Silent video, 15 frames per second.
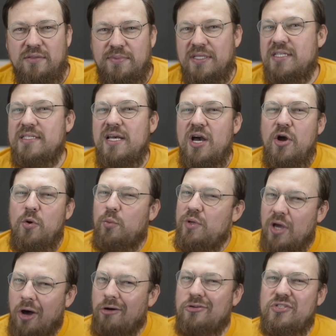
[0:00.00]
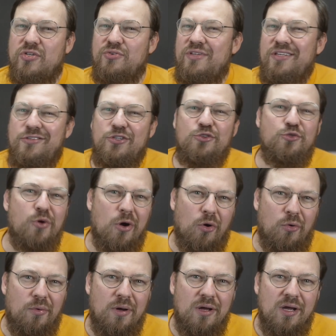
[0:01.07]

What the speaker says: because we also need to grow,